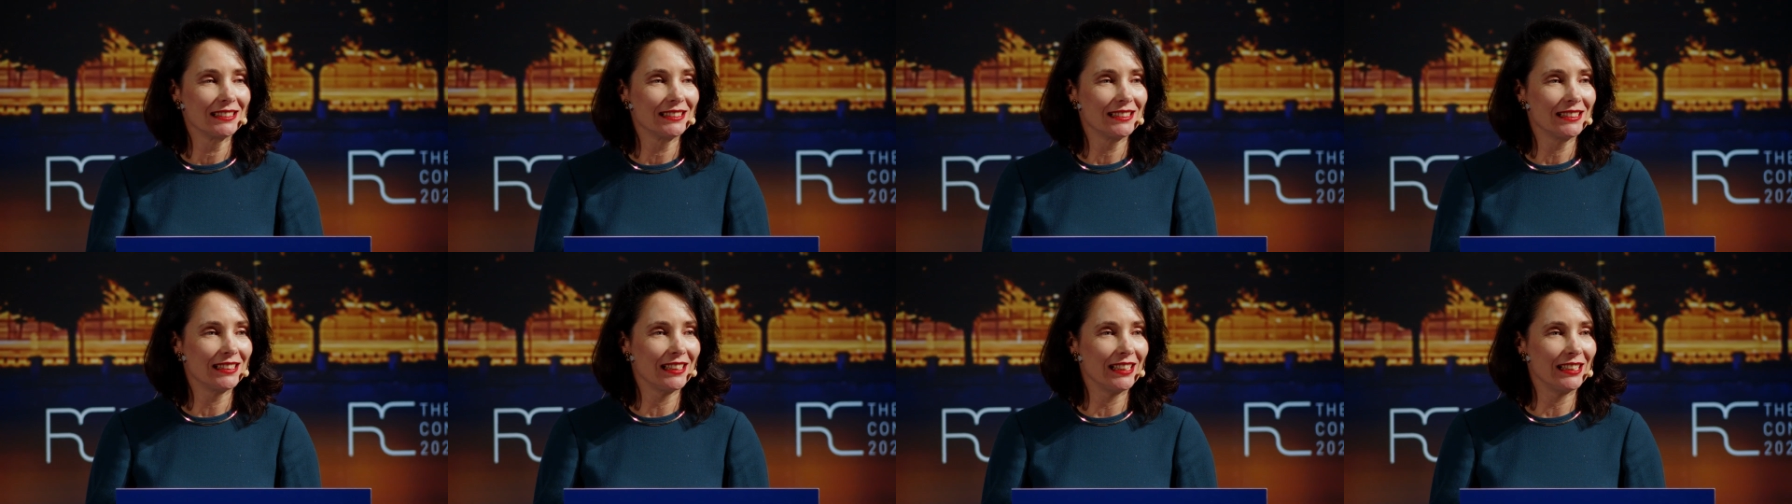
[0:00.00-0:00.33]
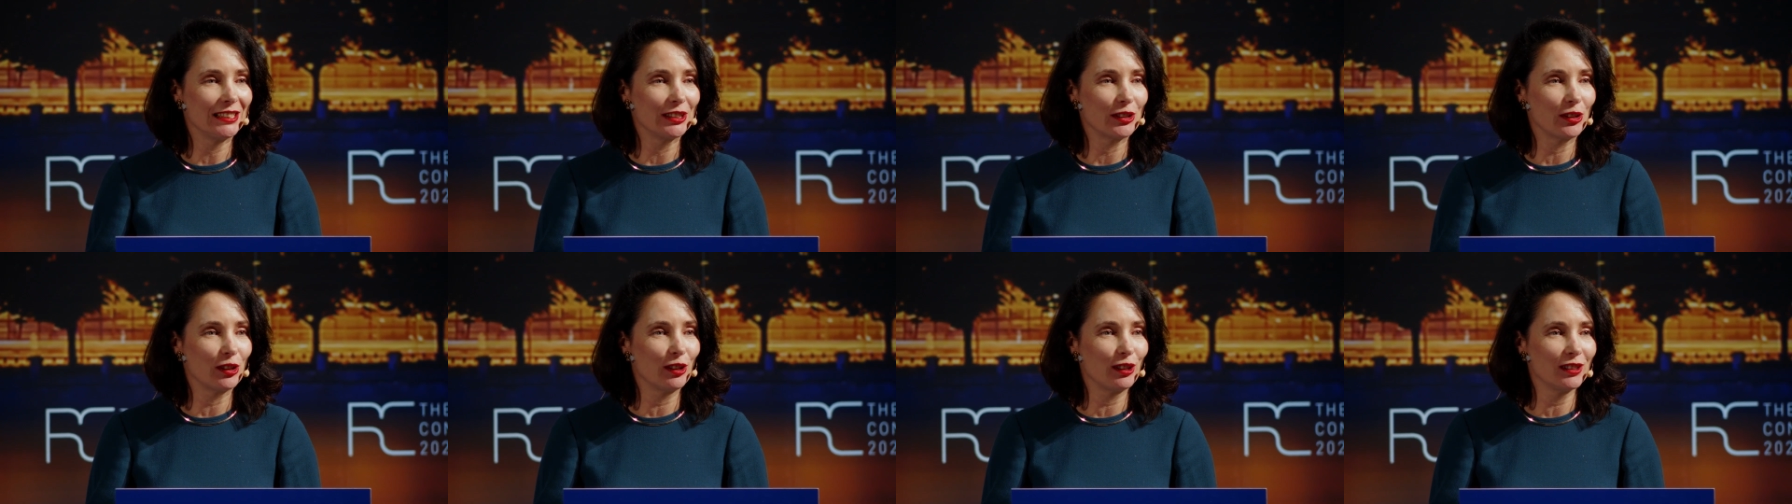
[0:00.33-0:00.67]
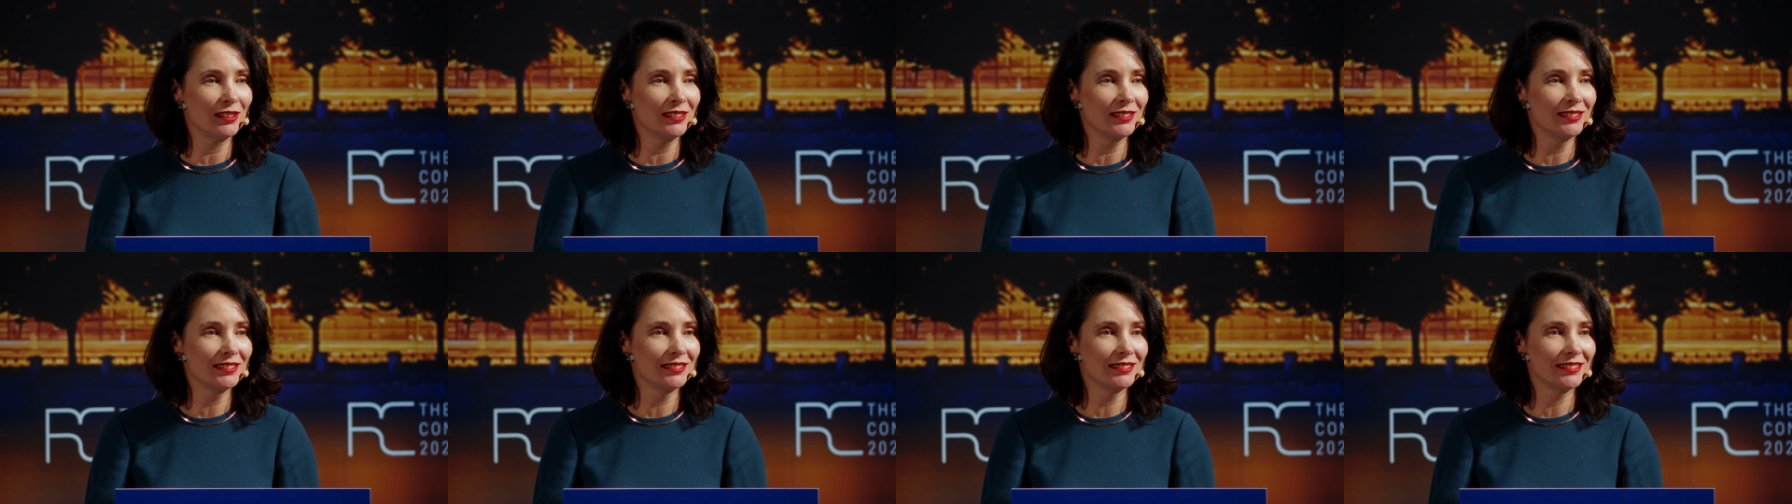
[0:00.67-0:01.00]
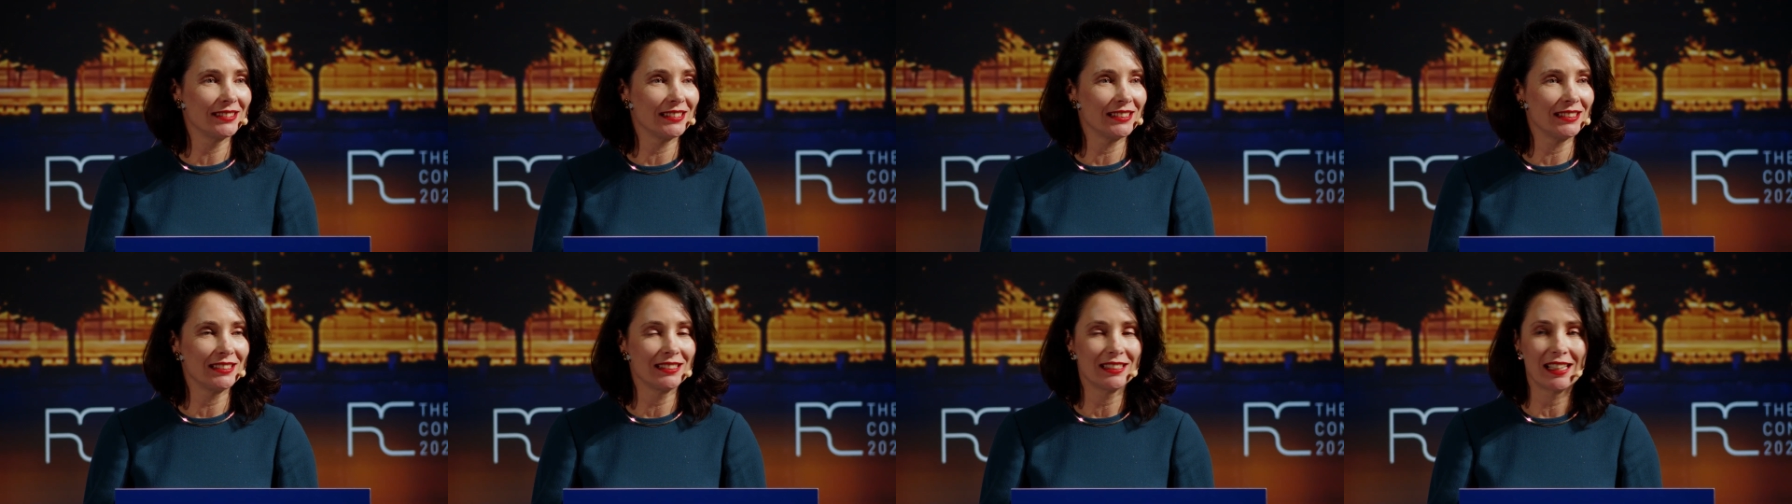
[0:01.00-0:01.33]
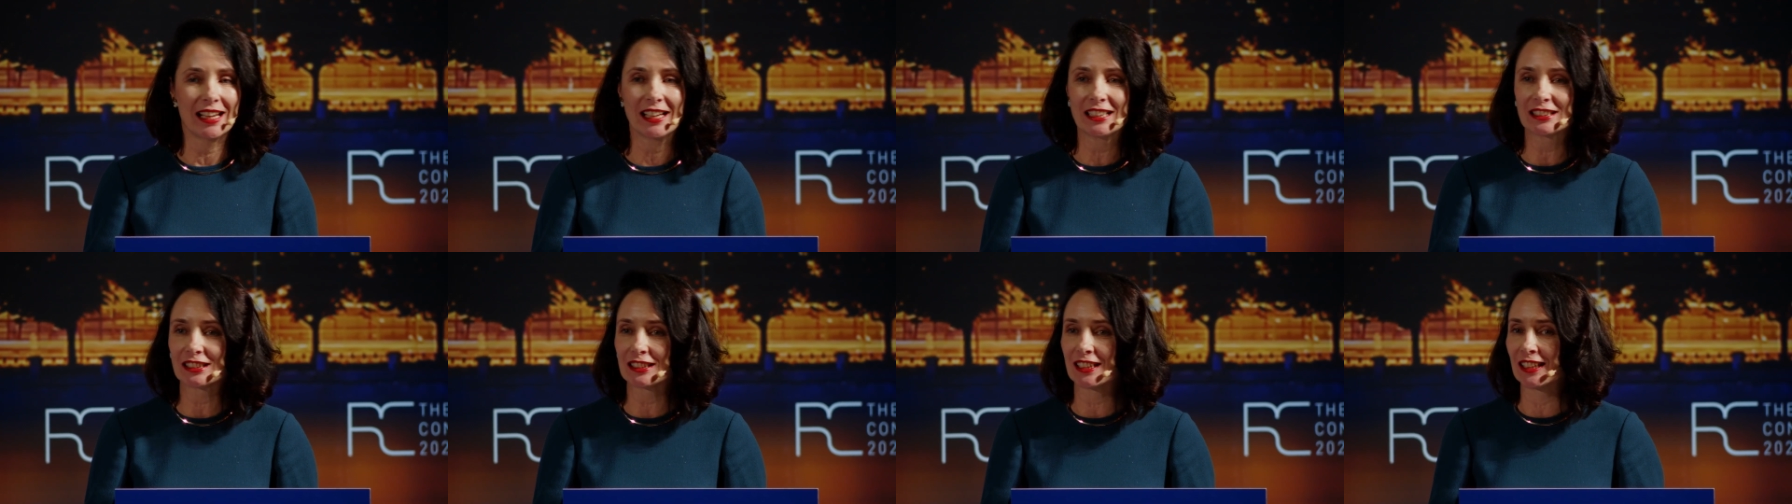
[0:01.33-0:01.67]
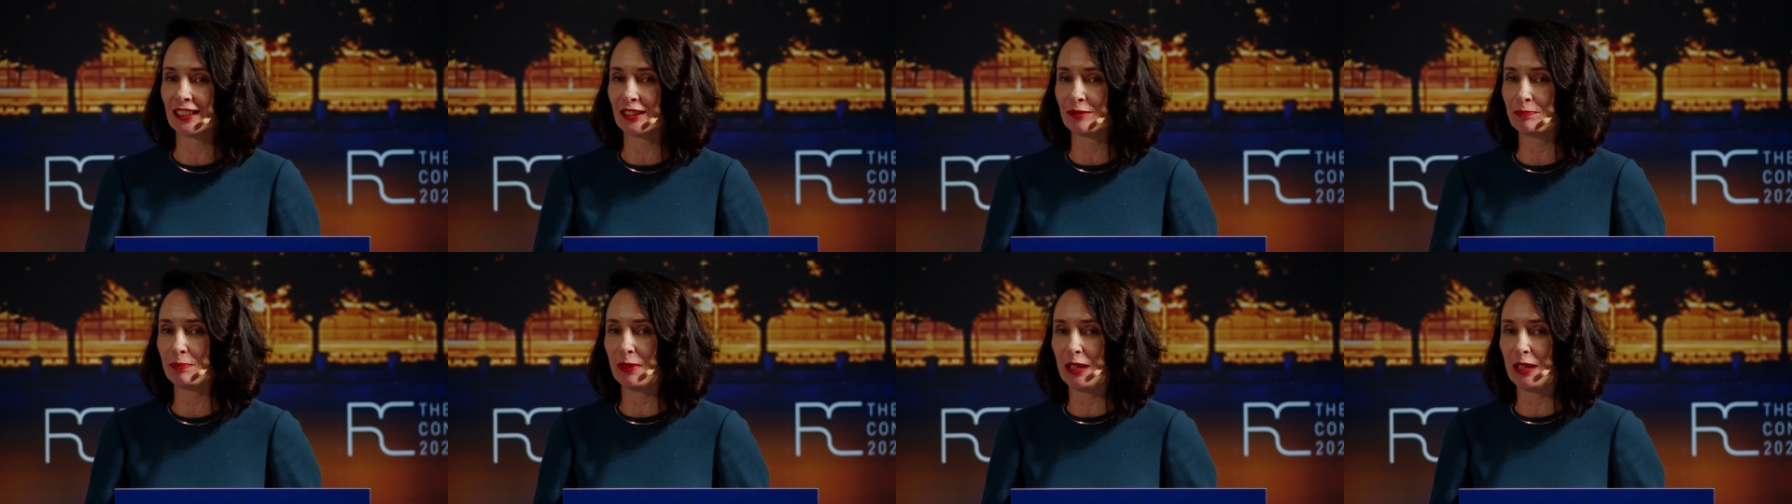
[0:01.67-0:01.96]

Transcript: and all the excellent